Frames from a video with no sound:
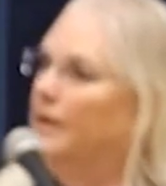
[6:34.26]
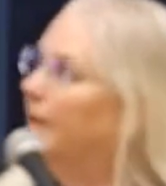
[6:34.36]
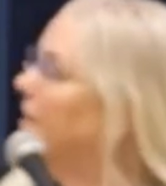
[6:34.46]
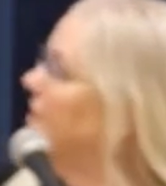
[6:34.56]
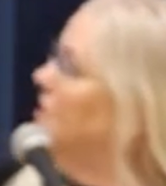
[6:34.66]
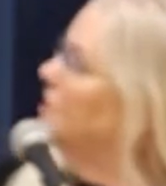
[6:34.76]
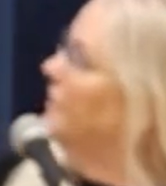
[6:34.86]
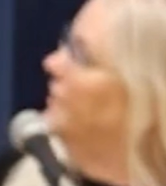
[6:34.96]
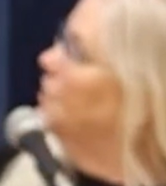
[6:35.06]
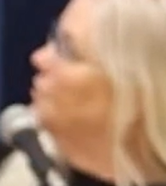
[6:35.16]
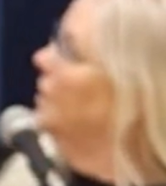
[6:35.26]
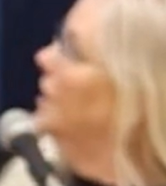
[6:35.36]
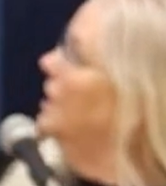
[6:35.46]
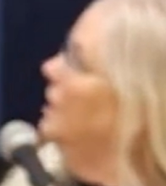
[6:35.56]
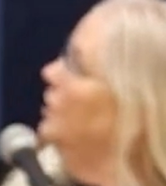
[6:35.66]
look, it's just a
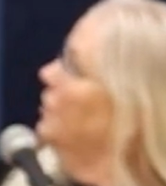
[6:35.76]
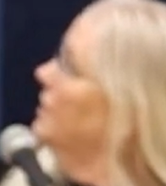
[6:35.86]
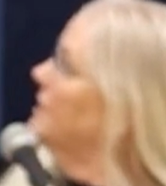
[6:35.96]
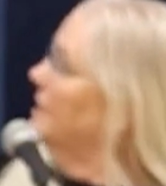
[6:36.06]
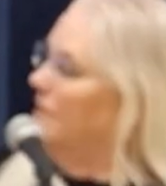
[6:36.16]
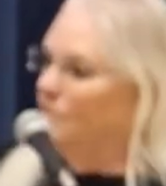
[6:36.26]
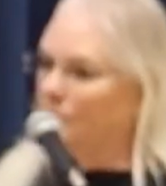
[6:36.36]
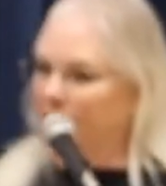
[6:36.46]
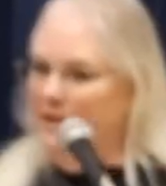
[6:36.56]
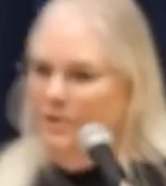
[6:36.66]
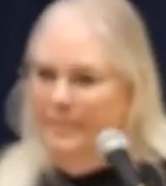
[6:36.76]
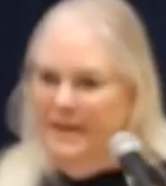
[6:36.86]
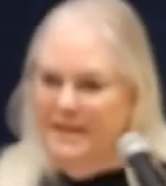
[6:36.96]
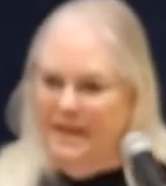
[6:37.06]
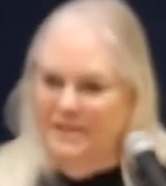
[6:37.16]
visual. You can see there's only so
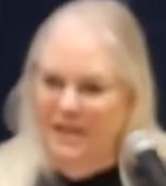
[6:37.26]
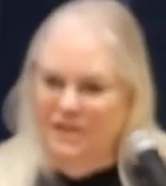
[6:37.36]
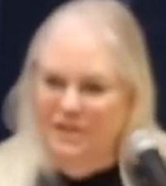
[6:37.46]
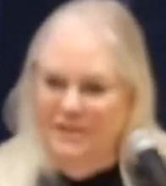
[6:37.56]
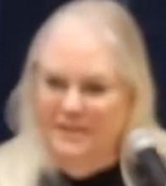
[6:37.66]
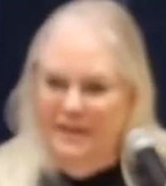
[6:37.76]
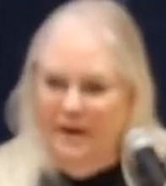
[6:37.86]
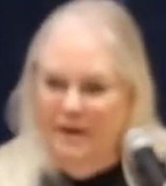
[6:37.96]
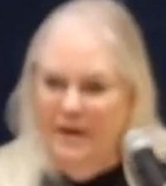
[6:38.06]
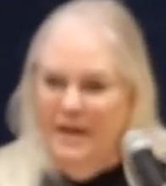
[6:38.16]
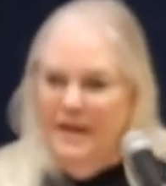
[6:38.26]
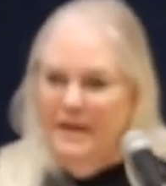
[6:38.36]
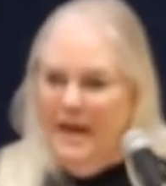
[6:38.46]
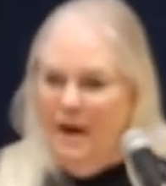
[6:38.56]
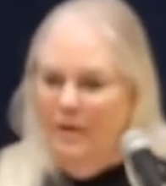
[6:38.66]
many citations there.
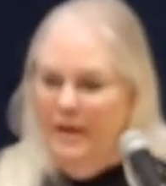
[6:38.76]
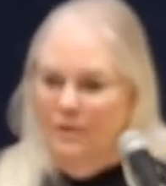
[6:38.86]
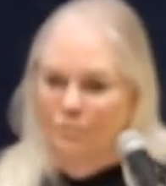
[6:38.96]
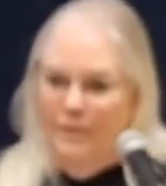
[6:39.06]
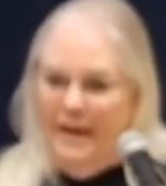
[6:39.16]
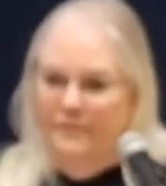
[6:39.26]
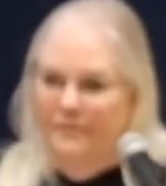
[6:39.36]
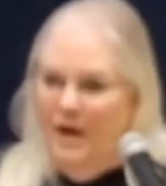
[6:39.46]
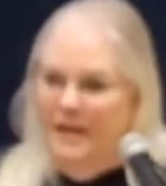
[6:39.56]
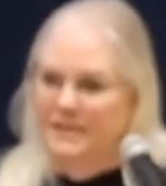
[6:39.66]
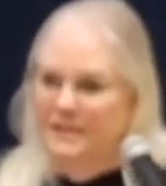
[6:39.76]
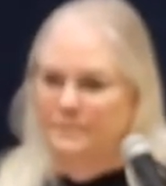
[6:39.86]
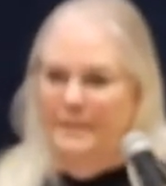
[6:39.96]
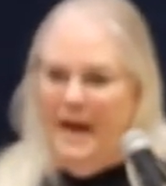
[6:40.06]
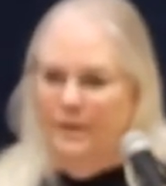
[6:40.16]
Now, and red font
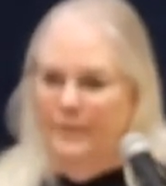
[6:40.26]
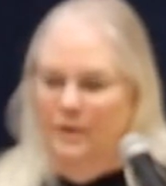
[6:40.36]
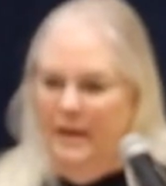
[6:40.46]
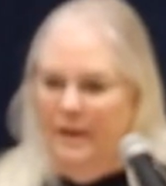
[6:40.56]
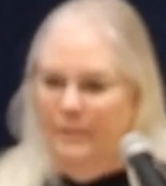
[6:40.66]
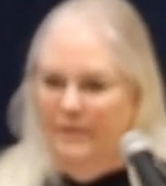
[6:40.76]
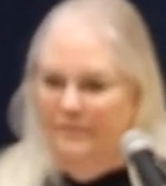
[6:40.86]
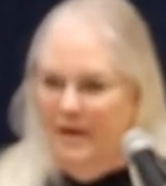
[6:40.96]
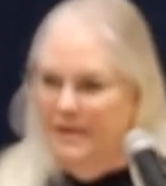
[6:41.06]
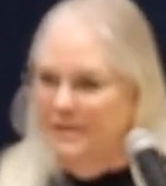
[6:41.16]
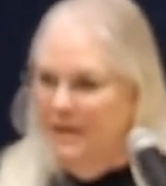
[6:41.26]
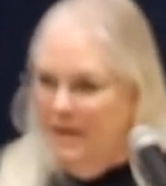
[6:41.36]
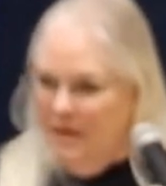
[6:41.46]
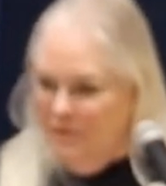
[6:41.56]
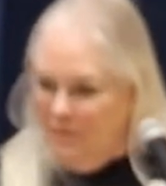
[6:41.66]
is bad. We don't like red font.
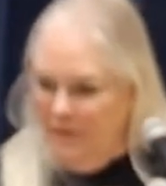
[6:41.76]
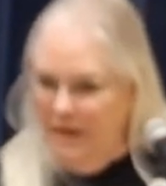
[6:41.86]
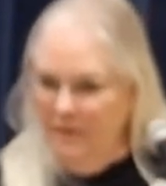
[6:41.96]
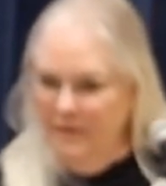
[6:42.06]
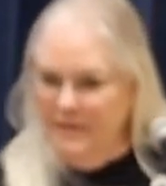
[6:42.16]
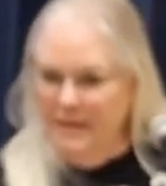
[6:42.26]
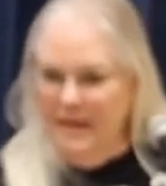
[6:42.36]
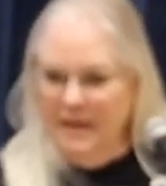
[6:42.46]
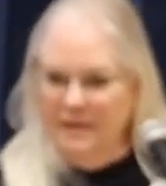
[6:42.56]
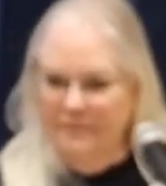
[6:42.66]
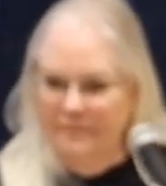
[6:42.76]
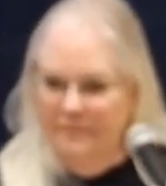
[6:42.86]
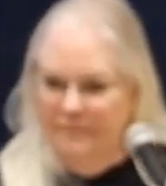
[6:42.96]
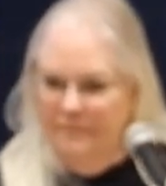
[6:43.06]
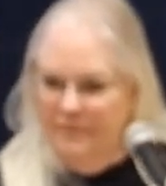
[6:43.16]
So here is the next,
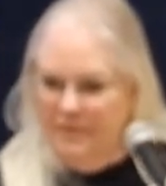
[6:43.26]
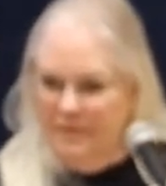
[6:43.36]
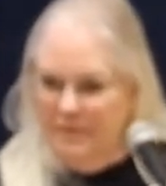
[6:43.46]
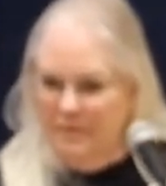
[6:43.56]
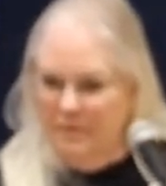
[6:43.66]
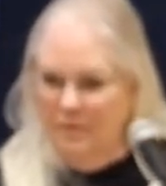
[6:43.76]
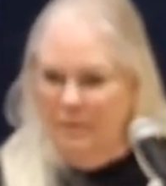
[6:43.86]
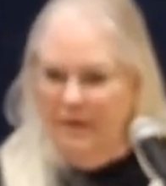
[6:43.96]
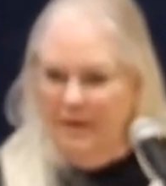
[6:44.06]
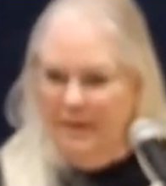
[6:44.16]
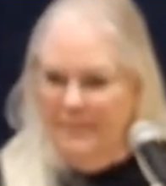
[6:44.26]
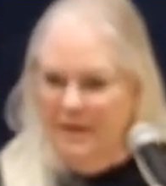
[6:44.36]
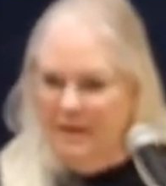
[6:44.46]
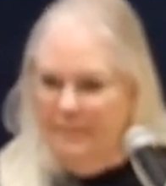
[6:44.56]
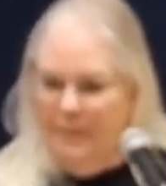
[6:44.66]
no, here it comes.
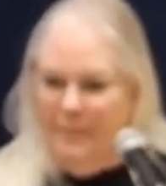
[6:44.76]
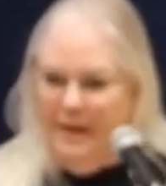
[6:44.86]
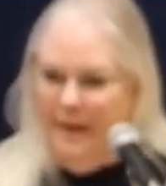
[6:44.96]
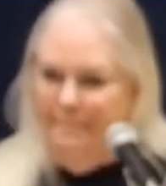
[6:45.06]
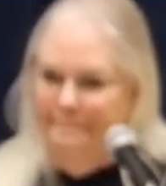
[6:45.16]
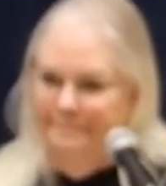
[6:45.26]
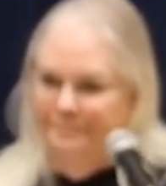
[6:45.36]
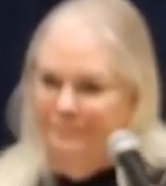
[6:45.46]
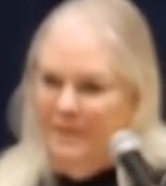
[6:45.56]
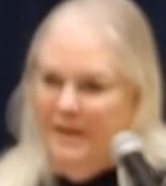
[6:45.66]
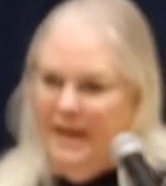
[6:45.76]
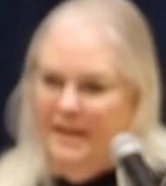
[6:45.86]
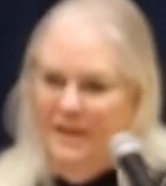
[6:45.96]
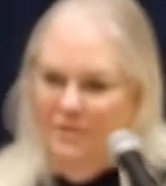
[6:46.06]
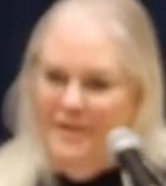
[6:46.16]
It'll come up right now.
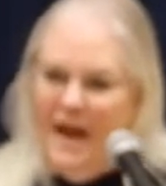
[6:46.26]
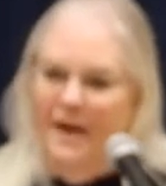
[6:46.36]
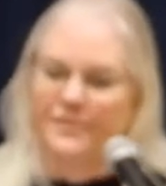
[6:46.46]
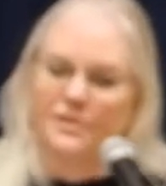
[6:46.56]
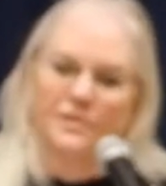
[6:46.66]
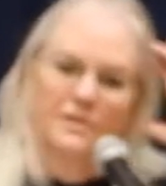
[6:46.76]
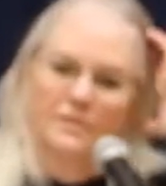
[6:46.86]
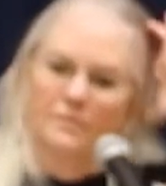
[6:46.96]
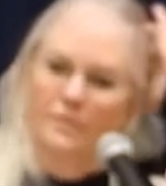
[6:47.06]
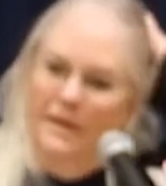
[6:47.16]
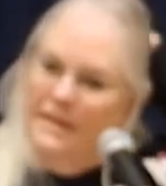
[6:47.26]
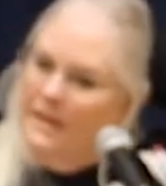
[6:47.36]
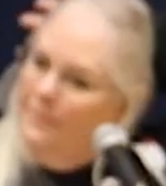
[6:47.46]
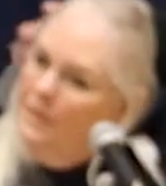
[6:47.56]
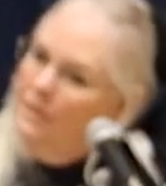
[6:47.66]
Okay, here's after the Guerrilla
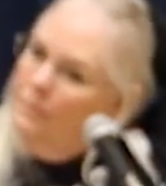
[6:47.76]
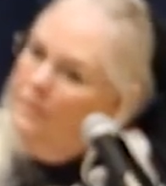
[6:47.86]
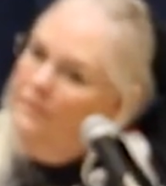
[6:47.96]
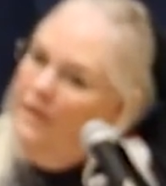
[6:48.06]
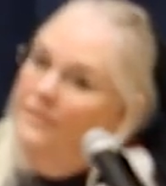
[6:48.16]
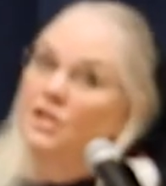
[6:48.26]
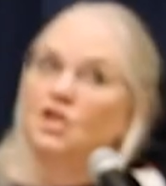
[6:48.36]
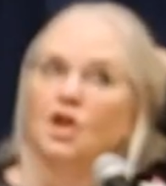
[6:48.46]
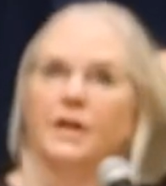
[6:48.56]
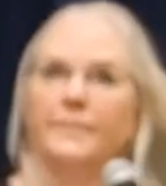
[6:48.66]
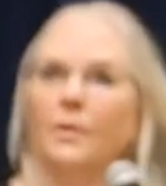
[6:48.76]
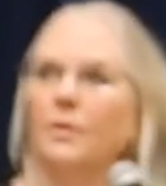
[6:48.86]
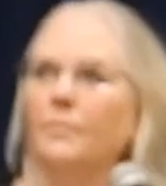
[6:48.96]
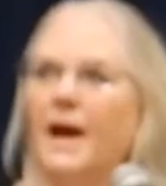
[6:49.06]
Skeptics were involved, the dirty mole